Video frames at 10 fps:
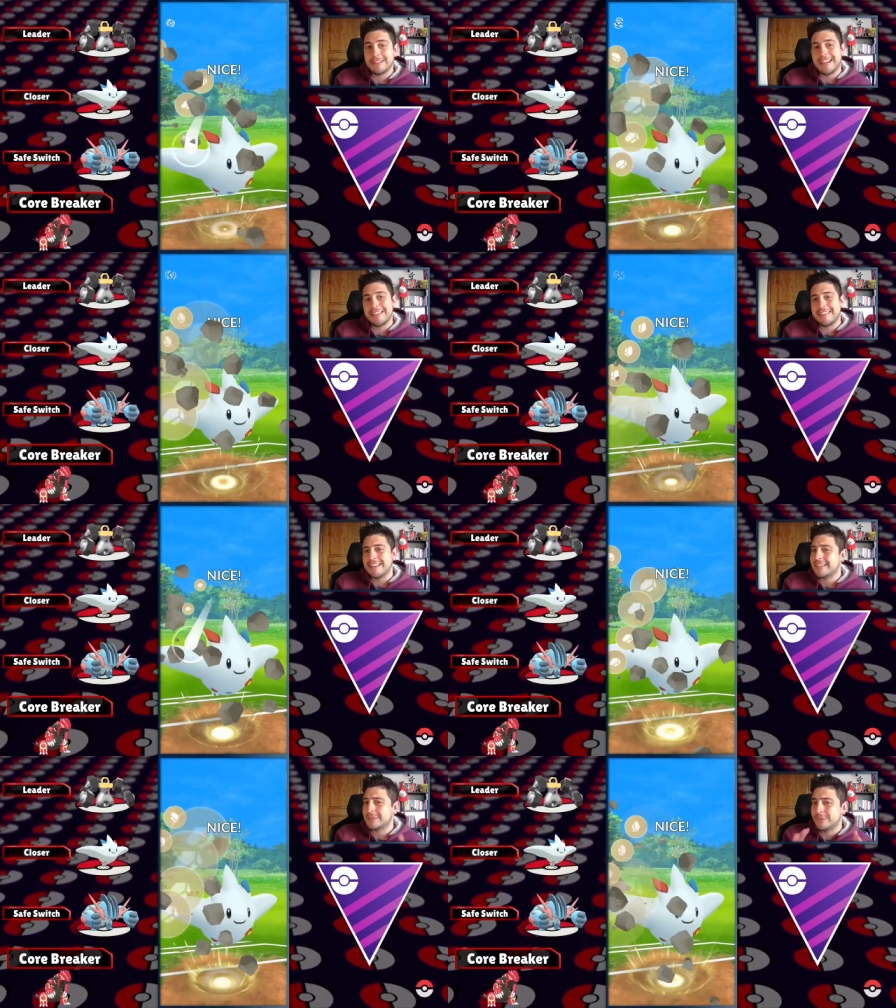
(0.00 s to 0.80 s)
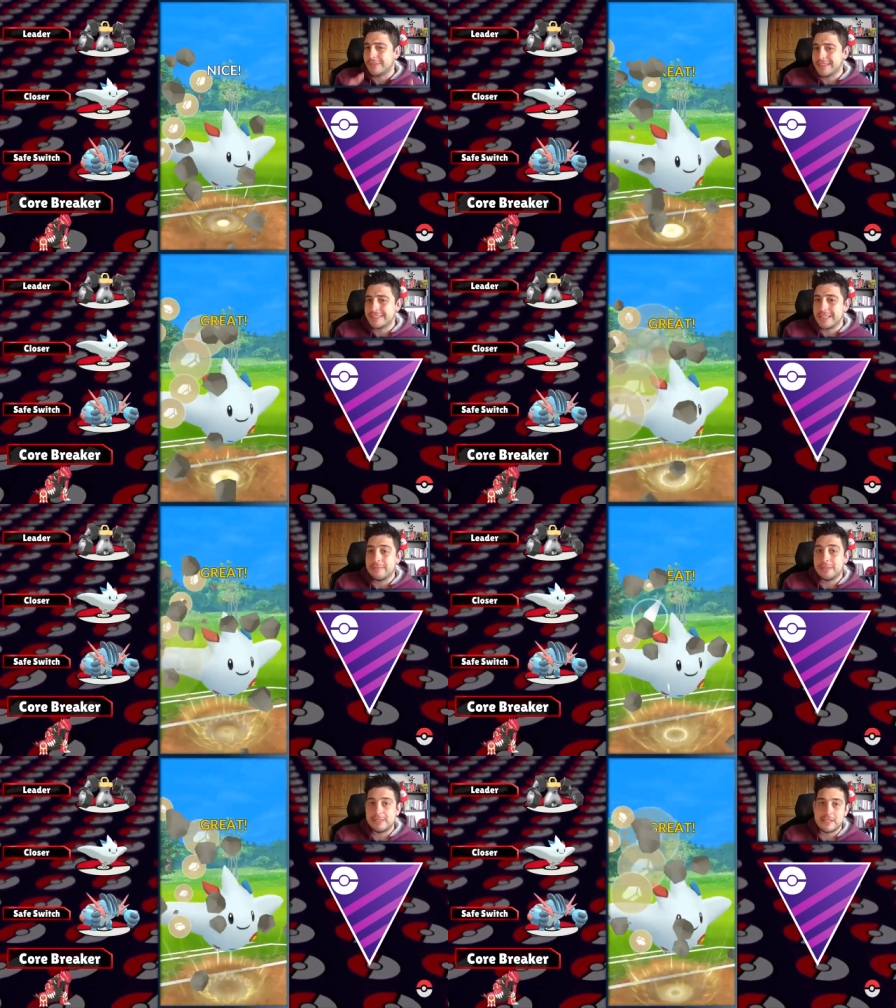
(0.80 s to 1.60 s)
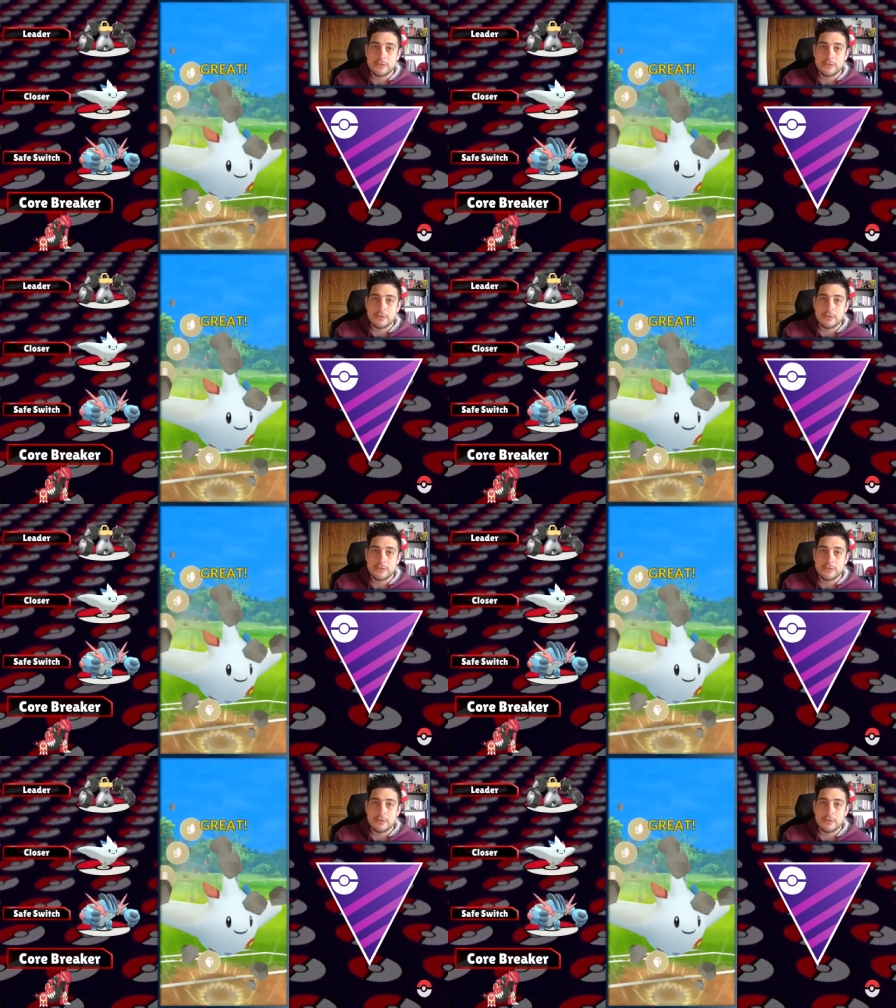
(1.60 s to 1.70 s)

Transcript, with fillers: but I think that on this team it is